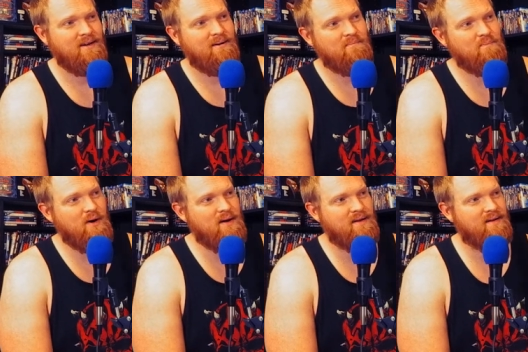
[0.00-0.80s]

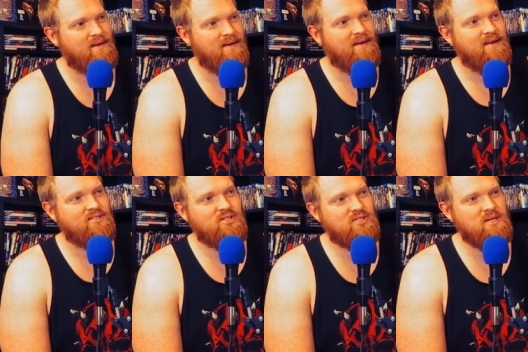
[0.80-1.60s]
But
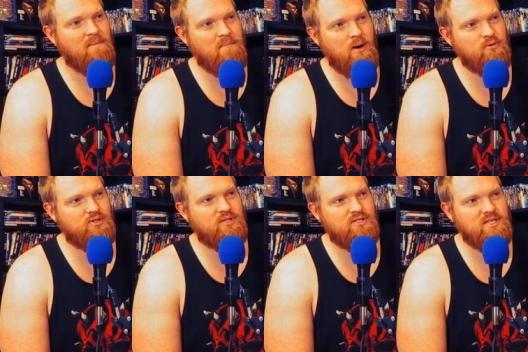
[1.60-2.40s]
just the
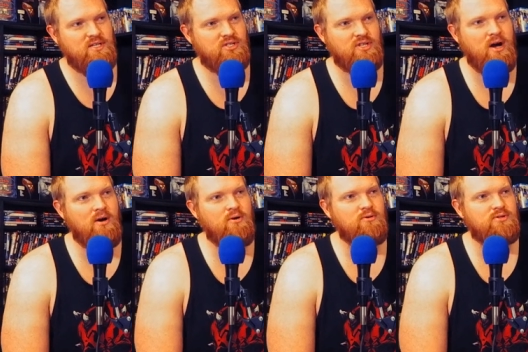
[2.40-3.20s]
emotions he
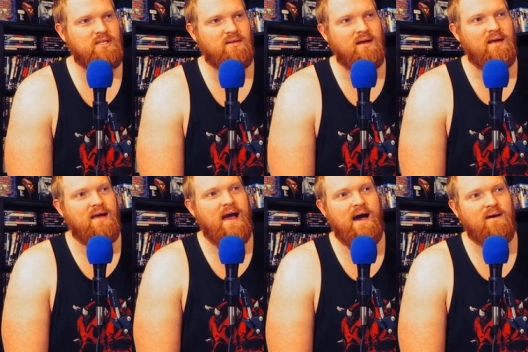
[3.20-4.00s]
shows and
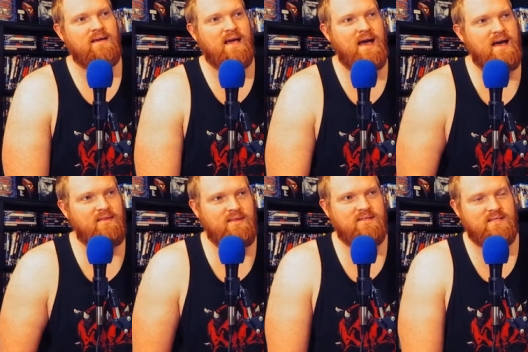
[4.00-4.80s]
how he had
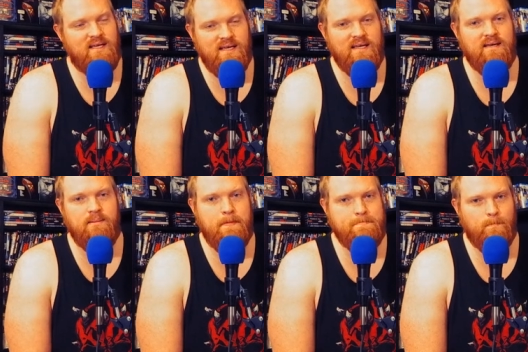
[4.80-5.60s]
this
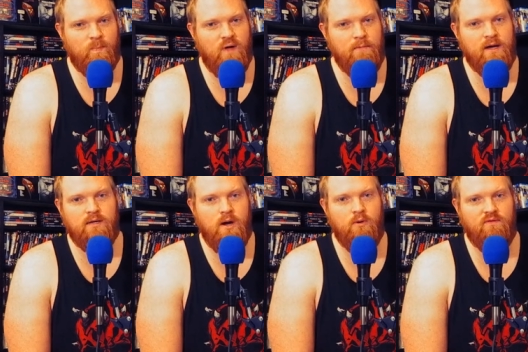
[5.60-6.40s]
kid, played by
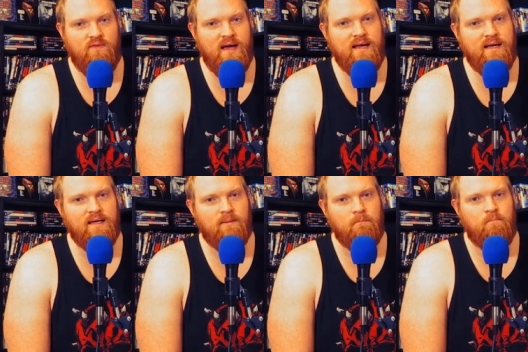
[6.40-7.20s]
Dakota
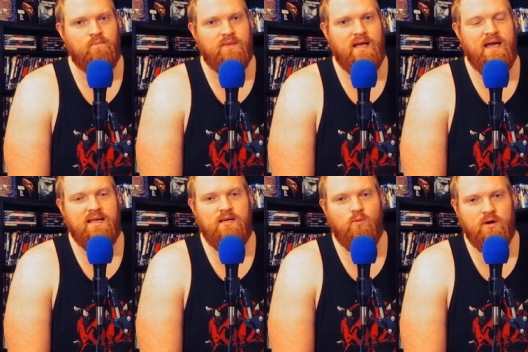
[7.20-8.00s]
Fanning, and
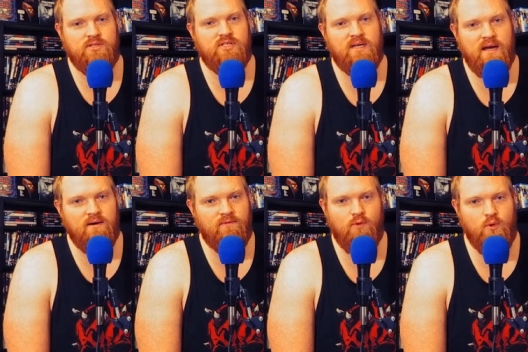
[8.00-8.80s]
he wants to care
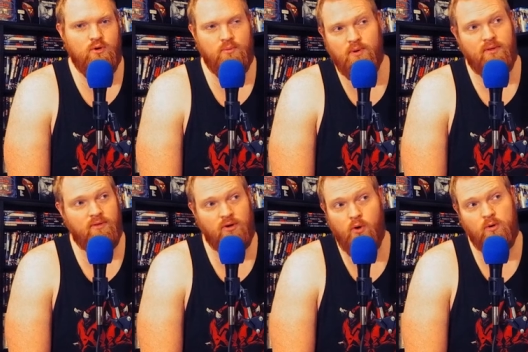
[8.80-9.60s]
for her, but the
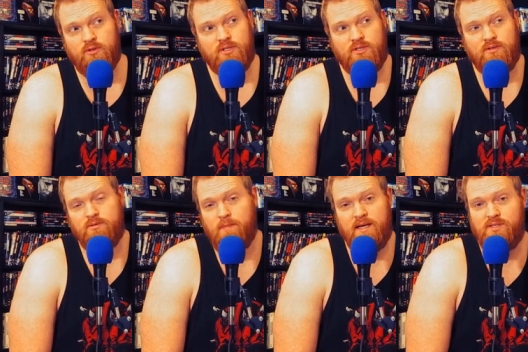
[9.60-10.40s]
court system's
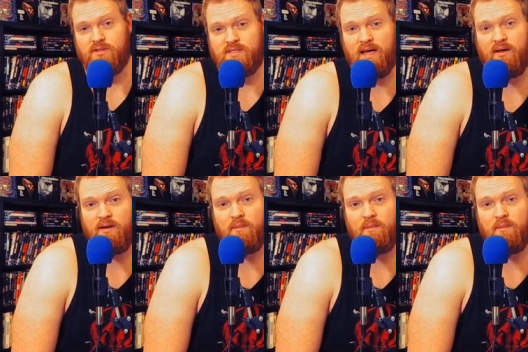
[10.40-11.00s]
basically telling him,